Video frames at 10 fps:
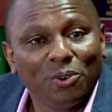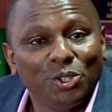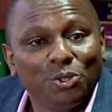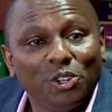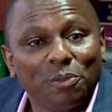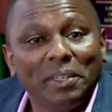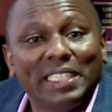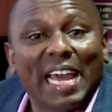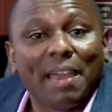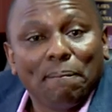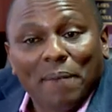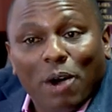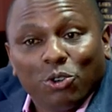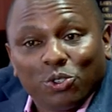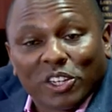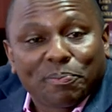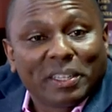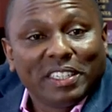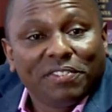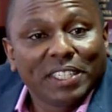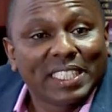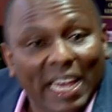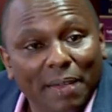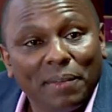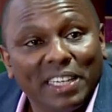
we should not be time bound to a specific time.